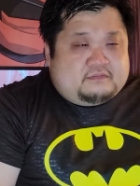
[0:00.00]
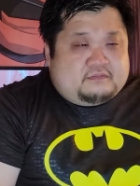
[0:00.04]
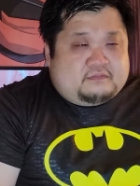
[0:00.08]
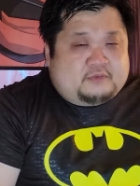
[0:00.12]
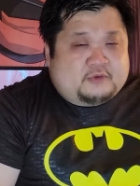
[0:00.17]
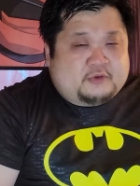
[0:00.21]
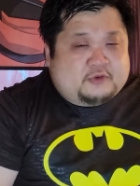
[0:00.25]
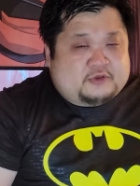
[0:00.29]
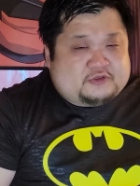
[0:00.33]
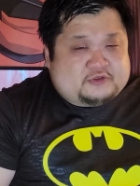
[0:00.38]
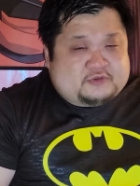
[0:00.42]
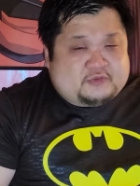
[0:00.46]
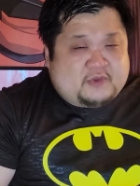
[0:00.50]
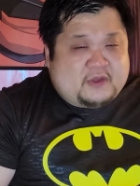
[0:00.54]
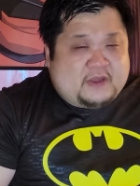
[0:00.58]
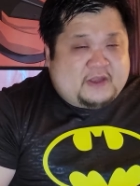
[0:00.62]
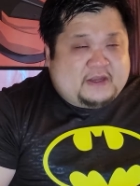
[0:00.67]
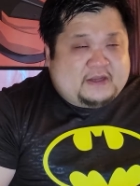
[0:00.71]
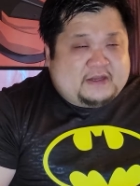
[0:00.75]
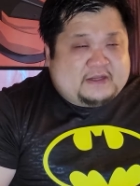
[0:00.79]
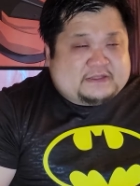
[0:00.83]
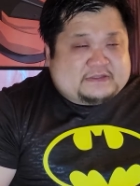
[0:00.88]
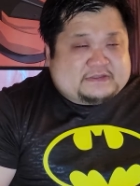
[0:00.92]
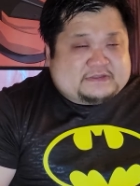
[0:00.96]
Bruce
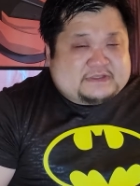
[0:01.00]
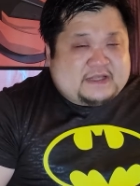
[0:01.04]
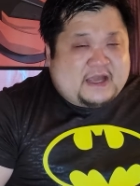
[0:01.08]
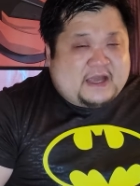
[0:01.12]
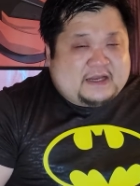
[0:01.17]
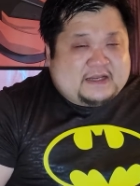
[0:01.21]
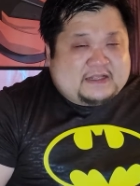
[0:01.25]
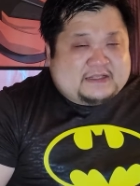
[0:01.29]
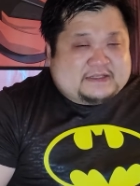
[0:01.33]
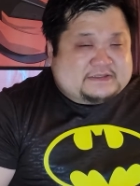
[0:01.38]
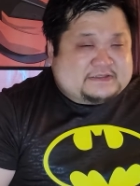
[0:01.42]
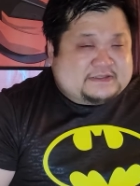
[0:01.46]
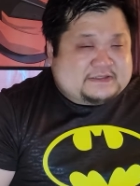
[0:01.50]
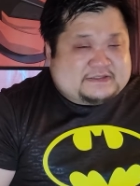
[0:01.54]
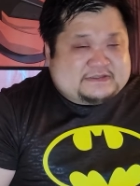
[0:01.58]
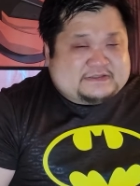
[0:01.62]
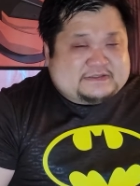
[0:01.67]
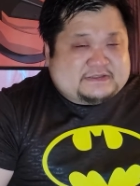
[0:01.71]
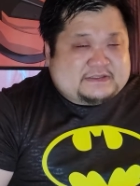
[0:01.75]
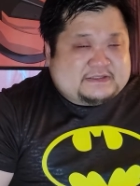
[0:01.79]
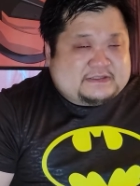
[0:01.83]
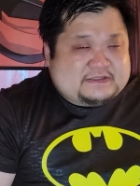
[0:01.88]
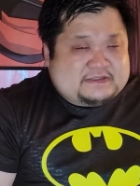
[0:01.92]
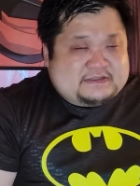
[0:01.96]
Wayne is
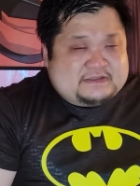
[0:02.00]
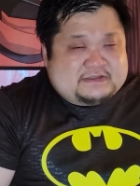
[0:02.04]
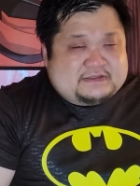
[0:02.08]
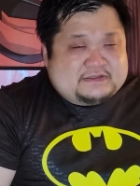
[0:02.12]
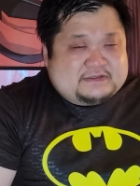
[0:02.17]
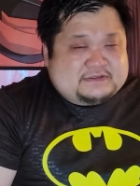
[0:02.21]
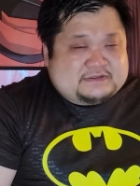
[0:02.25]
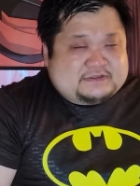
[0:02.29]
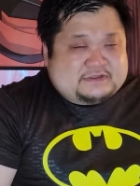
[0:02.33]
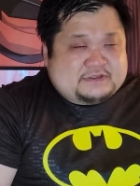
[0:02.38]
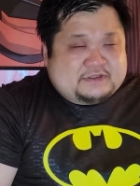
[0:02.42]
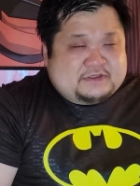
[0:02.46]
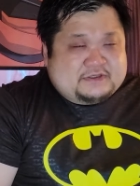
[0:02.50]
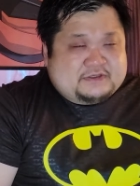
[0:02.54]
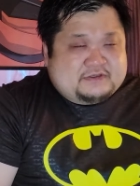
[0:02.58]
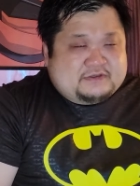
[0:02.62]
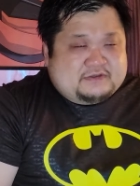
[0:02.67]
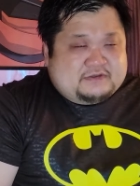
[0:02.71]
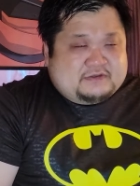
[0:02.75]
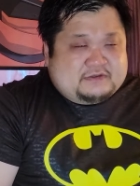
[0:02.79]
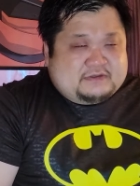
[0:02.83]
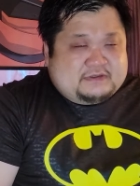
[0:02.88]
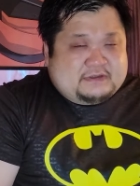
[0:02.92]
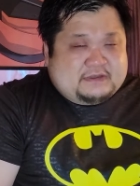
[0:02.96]
non-existent,
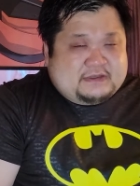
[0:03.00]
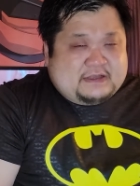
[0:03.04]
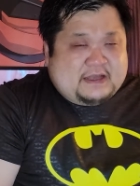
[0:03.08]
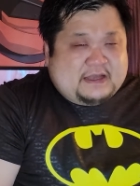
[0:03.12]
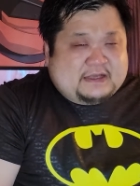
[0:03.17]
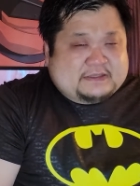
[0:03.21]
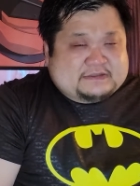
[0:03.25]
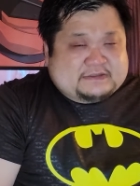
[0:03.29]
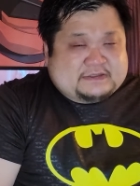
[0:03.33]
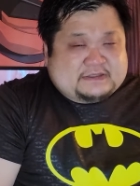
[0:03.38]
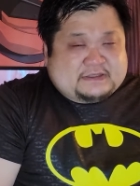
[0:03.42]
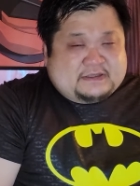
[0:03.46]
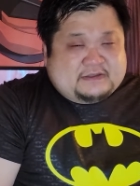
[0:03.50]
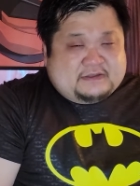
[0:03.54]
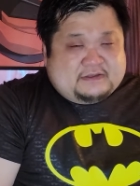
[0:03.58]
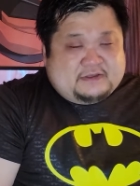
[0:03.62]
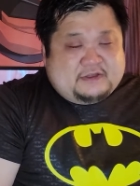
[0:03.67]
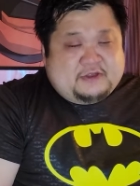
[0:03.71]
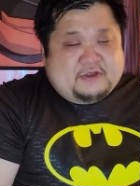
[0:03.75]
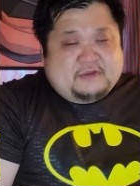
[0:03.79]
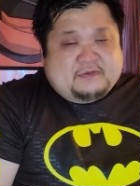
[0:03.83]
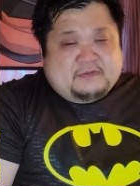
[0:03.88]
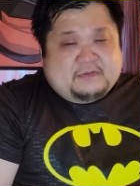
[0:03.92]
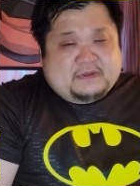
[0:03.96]
so as a
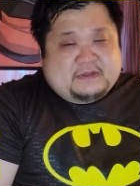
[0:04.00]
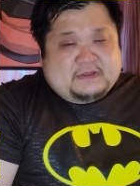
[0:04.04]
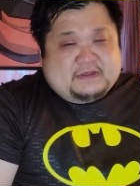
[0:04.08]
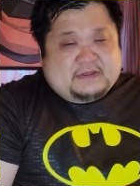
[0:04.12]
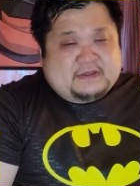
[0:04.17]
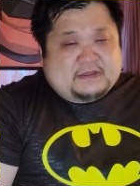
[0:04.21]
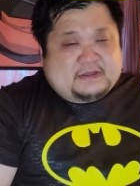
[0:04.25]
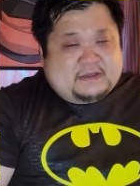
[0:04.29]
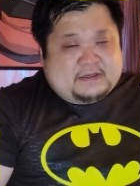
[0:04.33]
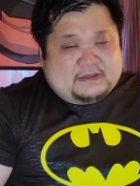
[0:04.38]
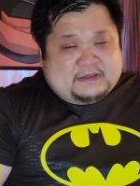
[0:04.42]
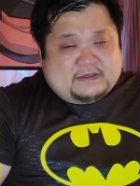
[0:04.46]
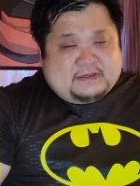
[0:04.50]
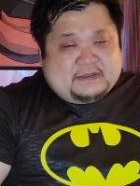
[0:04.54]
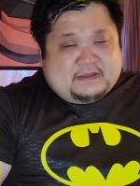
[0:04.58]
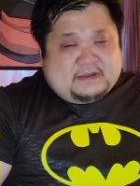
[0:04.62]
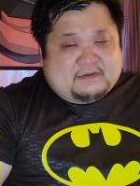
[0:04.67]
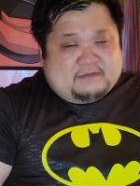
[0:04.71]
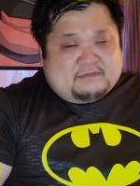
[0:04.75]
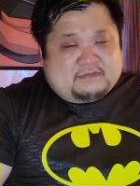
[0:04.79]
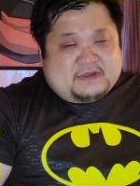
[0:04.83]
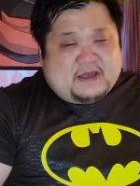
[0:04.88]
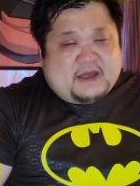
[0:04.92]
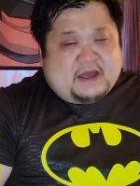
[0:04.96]
human in
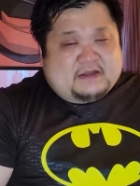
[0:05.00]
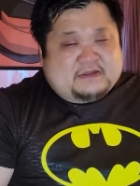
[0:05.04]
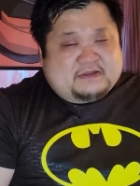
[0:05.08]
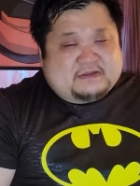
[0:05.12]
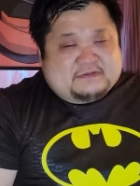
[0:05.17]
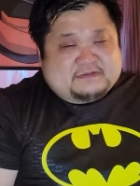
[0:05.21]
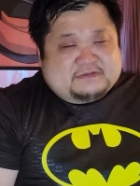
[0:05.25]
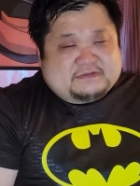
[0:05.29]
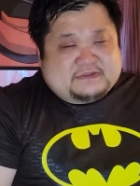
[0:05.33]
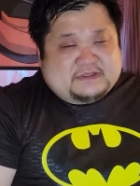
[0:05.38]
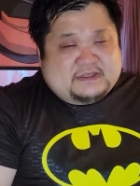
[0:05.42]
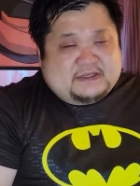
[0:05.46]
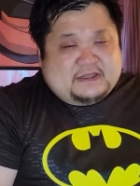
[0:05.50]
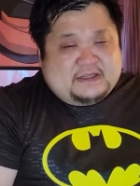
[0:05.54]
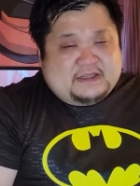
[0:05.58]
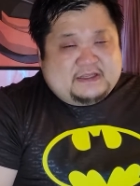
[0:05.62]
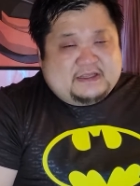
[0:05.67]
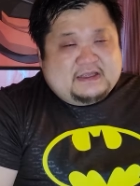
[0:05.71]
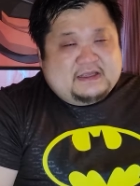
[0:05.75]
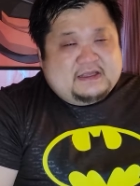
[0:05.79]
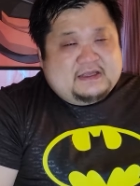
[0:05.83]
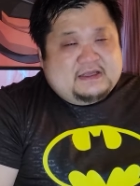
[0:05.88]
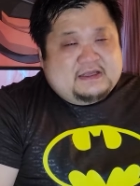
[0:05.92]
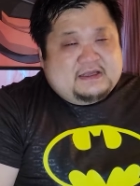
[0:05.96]
the Gotham
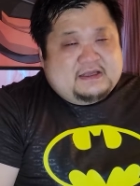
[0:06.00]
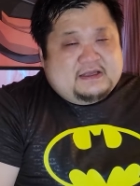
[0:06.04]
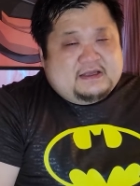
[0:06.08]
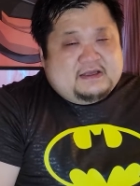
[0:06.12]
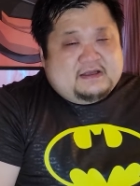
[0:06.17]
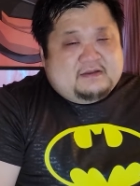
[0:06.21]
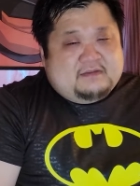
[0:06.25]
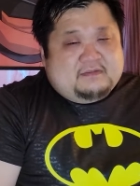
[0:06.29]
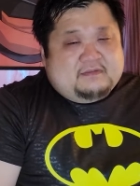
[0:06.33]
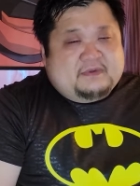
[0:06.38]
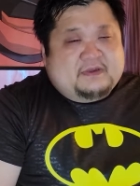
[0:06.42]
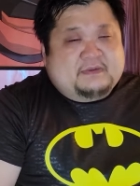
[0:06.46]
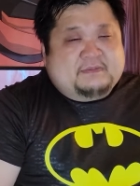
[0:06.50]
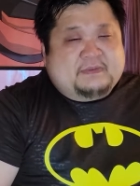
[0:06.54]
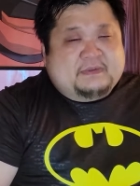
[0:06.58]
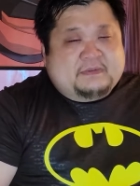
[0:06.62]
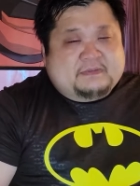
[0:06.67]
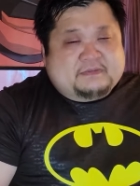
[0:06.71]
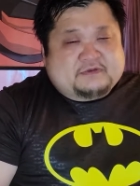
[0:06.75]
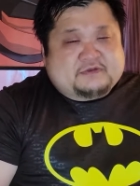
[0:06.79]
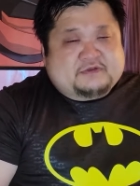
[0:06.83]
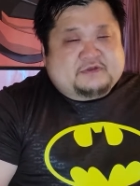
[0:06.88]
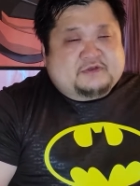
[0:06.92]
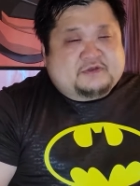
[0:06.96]
City, but
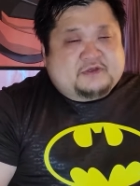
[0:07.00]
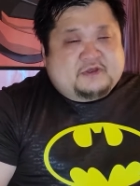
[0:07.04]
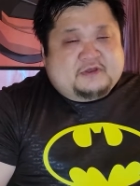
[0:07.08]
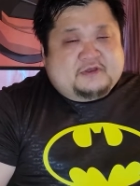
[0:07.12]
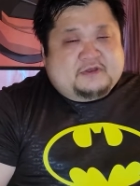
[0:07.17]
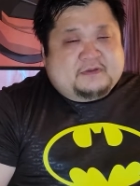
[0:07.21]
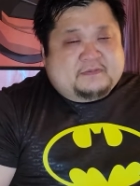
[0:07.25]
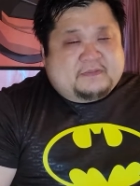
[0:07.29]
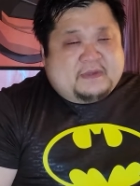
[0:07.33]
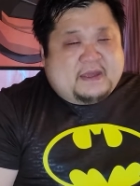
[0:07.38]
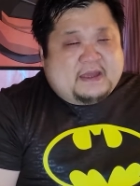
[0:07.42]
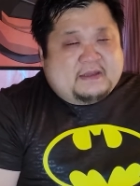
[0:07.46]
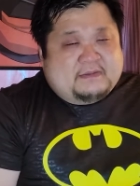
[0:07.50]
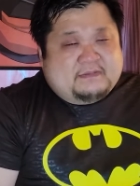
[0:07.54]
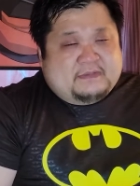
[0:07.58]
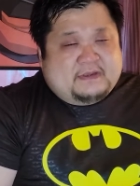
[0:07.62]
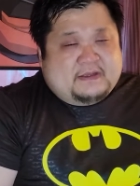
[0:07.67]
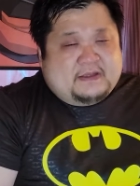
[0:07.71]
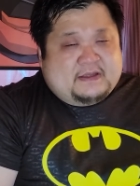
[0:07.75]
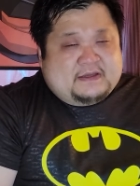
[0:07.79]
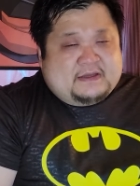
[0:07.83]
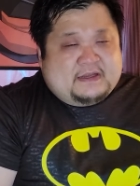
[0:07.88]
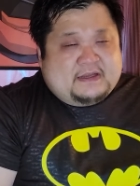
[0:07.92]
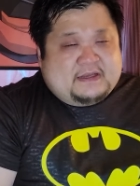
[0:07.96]
people do know the
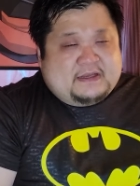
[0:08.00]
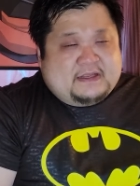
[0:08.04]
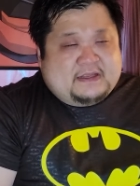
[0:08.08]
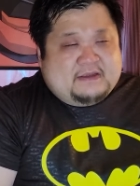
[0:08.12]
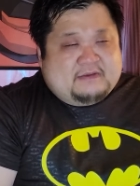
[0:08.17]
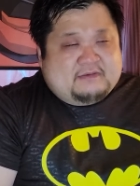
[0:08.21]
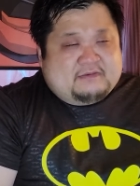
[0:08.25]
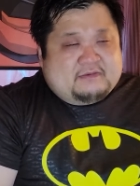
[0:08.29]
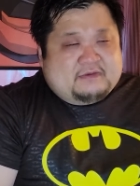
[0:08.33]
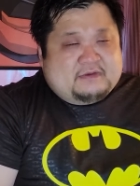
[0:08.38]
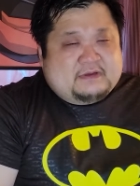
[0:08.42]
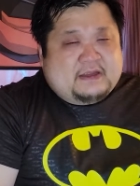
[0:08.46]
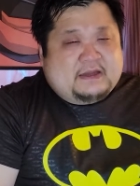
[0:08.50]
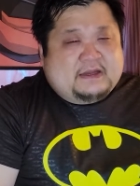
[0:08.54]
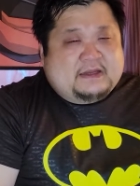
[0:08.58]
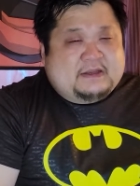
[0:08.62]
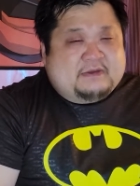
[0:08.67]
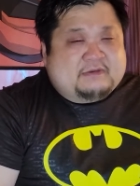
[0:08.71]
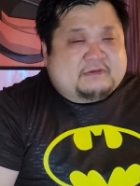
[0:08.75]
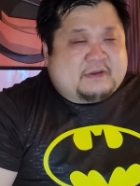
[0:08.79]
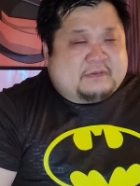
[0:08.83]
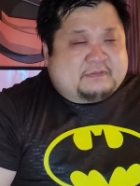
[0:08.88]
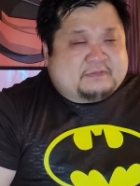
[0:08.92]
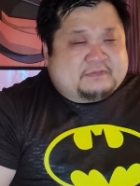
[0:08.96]
Batman, and
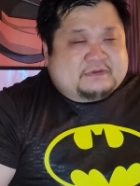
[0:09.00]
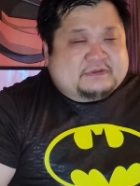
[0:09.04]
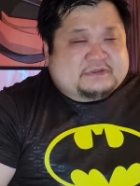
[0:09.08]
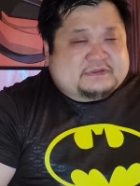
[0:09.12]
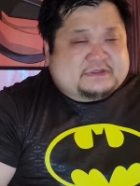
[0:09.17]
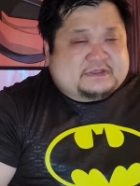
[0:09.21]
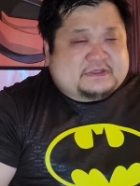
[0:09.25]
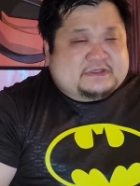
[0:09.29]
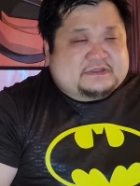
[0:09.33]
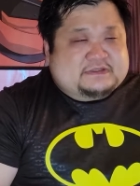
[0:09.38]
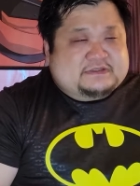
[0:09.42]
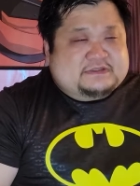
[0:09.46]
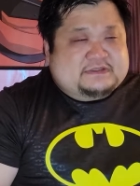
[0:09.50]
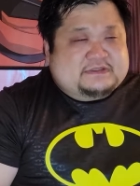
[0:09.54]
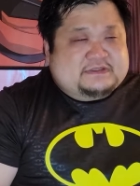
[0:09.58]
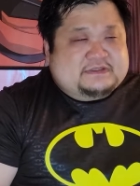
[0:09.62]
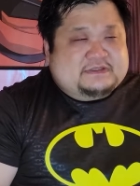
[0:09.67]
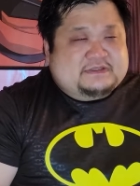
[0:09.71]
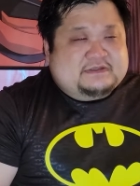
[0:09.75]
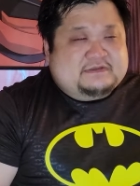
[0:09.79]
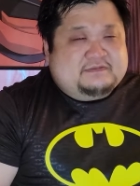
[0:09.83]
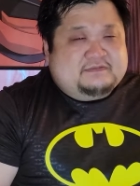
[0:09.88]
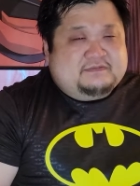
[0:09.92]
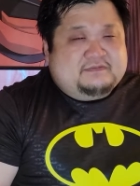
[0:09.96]
he
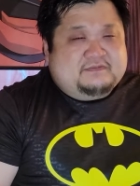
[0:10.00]
represents,